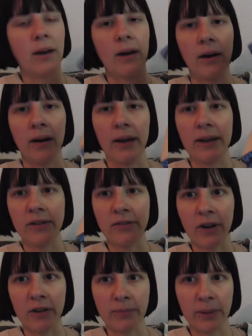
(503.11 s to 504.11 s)

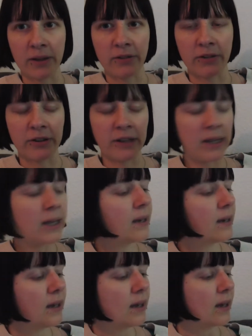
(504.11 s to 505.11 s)
85 pages
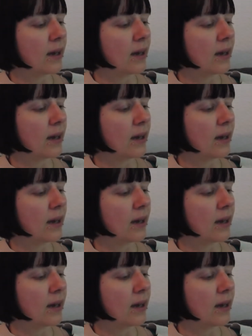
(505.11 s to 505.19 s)
in,